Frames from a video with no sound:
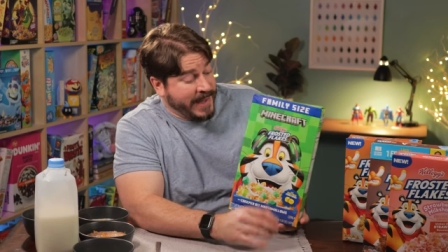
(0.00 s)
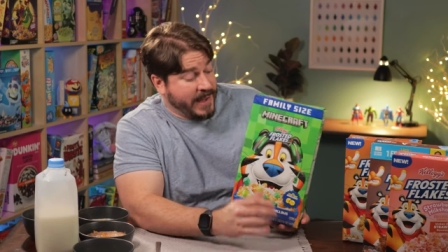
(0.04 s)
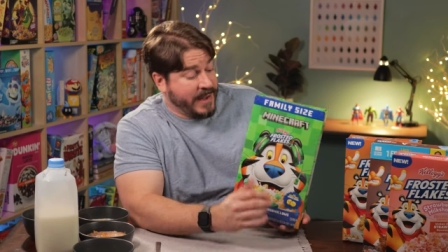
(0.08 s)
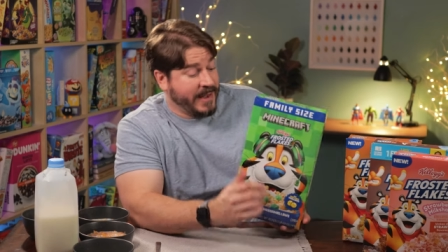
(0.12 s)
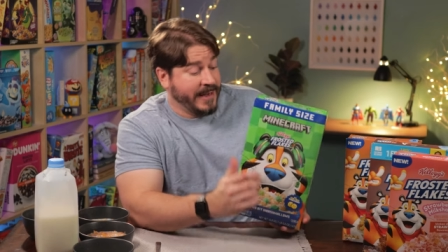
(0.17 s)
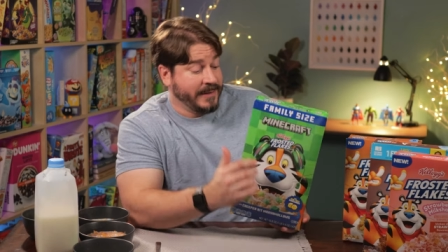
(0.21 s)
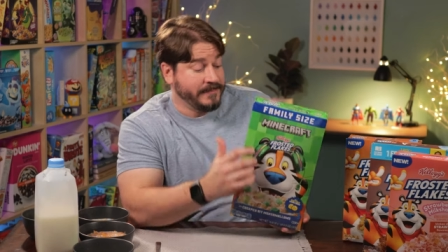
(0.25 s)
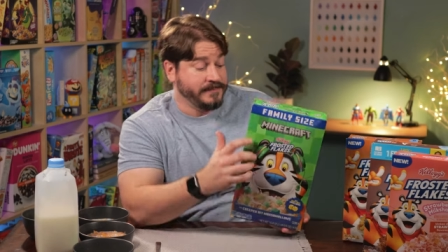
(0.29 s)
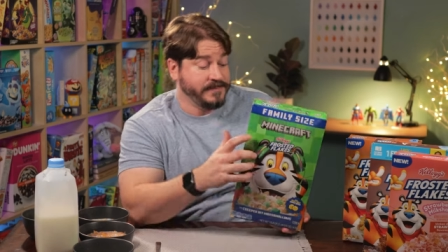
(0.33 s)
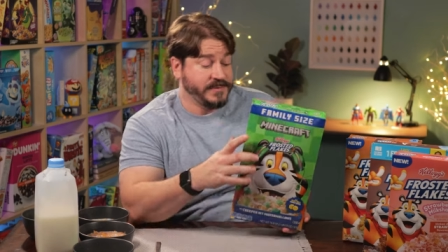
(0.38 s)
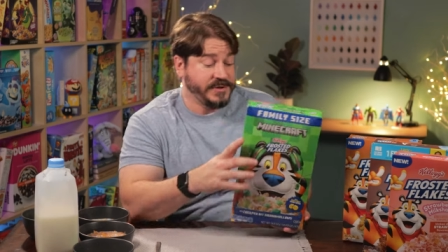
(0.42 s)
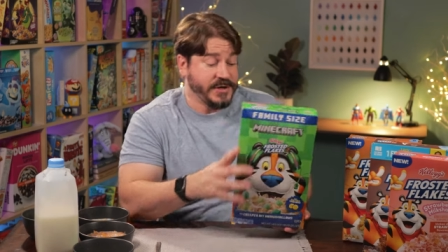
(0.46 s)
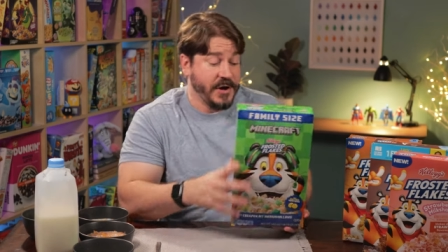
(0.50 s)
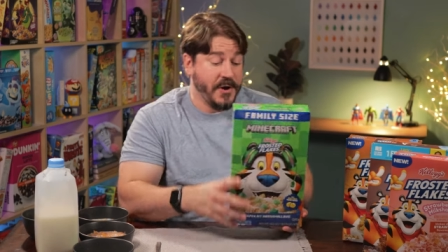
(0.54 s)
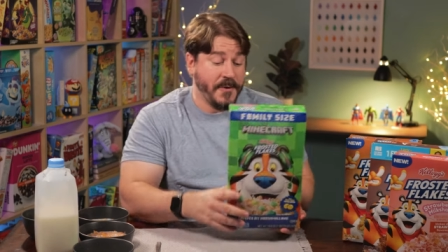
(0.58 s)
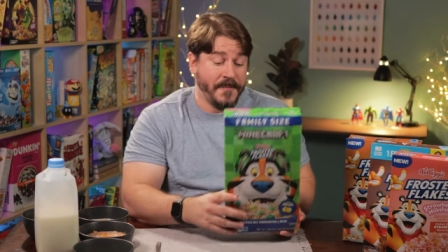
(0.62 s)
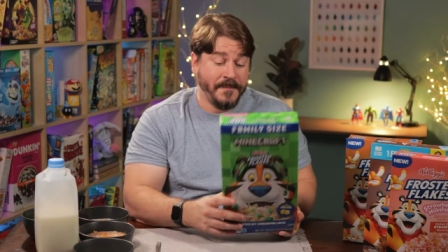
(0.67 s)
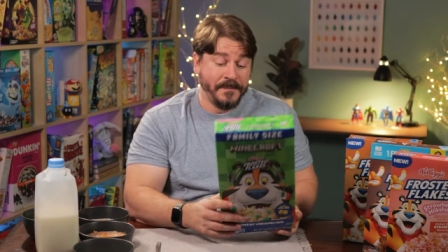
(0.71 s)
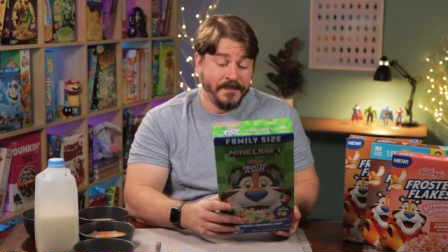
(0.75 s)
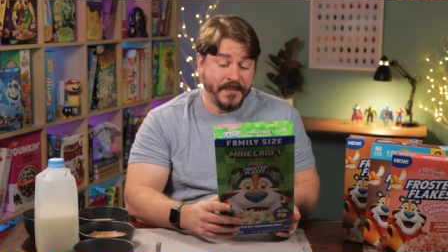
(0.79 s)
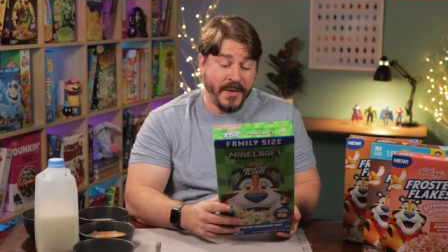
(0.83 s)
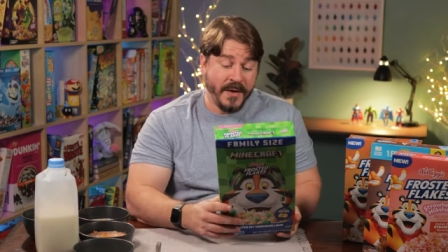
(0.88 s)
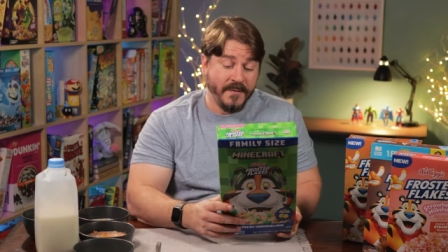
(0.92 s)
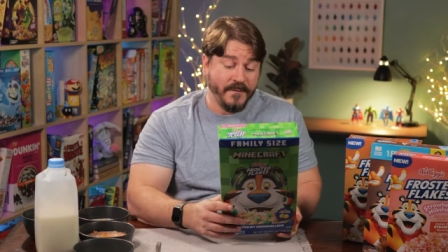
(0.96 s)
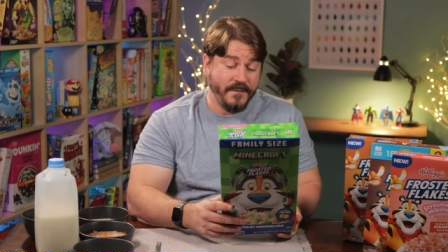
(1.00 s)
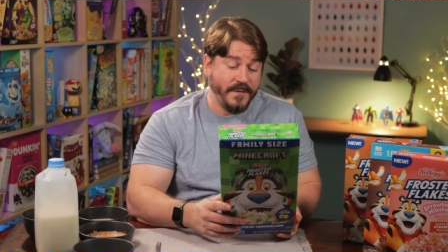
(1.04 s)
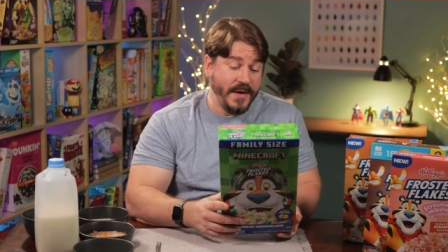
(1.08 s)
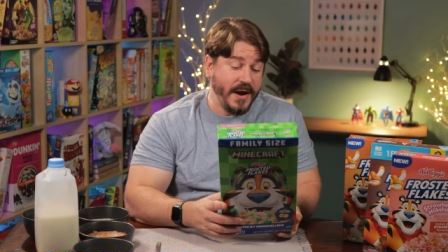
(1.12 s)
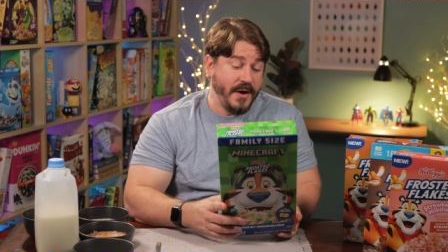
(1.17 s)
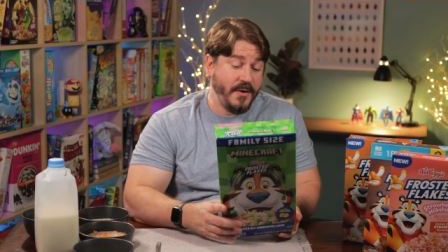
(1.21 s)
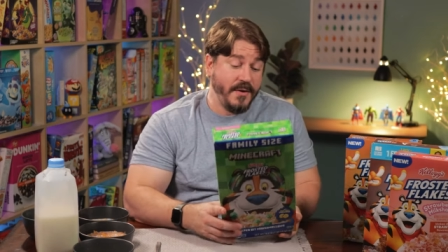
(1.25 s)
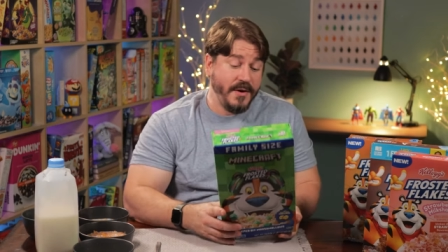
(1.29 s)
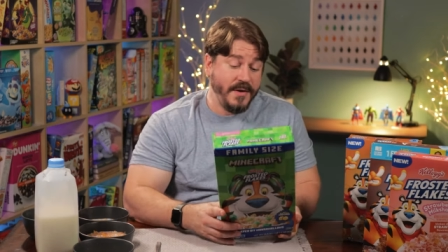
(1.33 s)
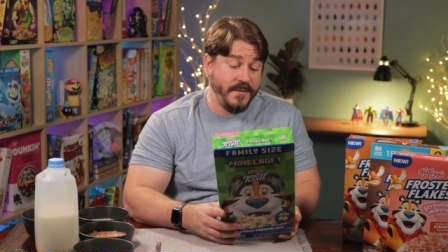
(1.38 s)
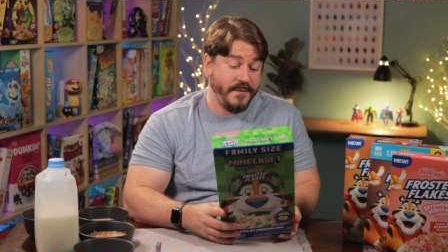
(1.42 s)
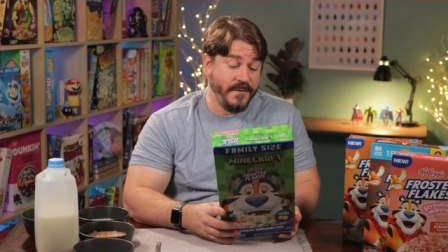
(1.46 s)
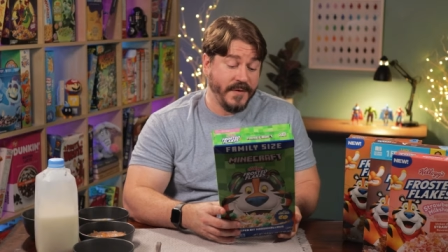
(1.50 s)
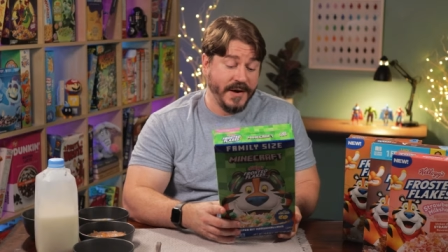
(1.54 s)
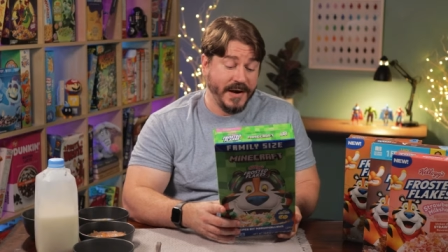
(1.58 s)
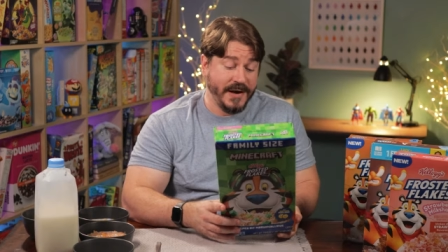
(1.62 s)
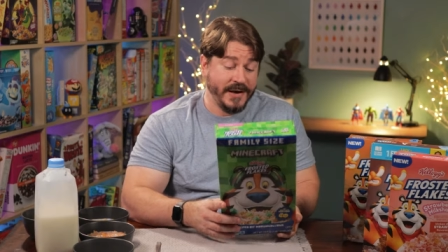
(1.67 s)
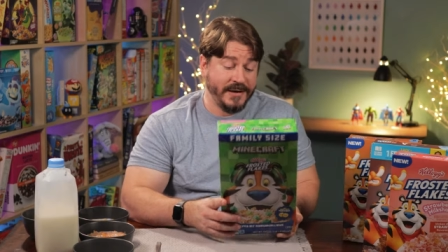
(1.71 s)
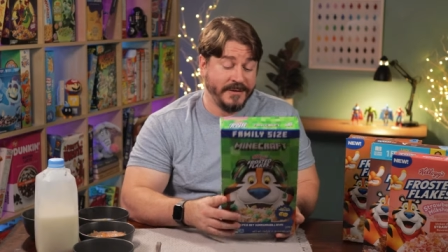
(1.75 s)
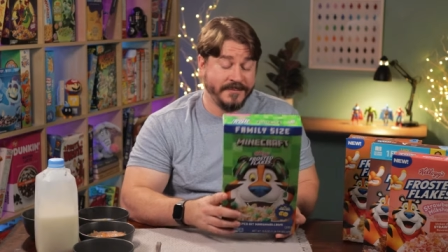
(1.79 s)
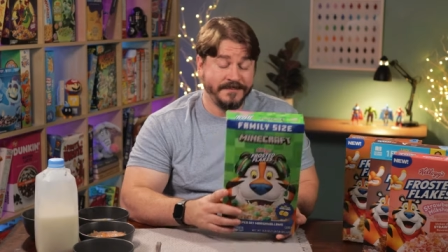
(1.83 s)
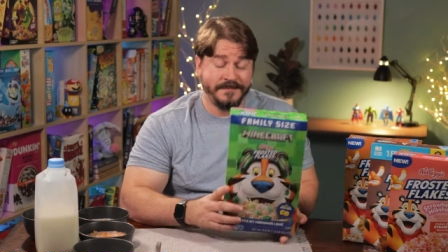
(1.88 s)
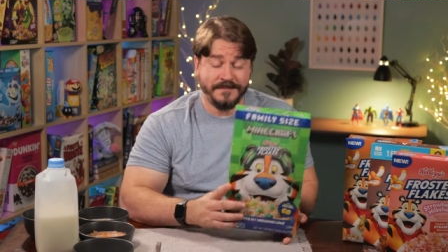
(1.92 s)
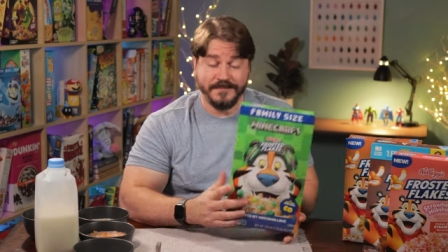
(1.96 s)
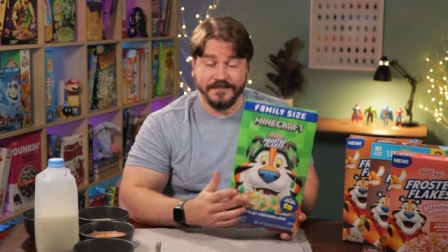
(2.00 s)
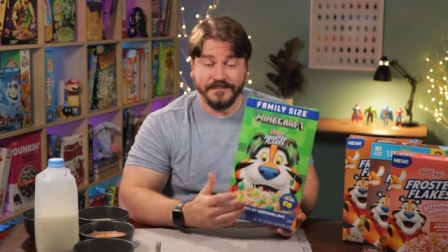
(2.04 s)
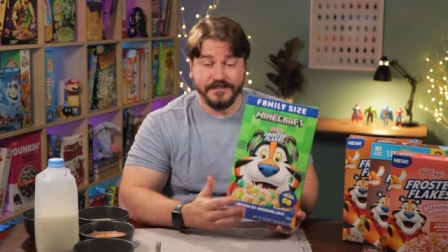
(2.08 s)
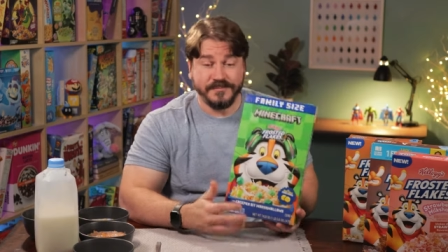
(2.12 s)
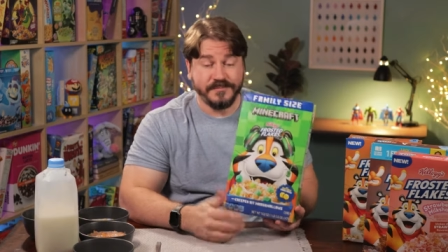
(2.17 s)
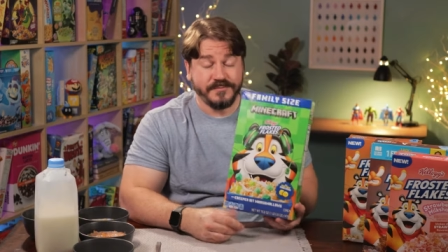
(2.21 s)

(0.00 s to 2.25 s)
Um, so very fun,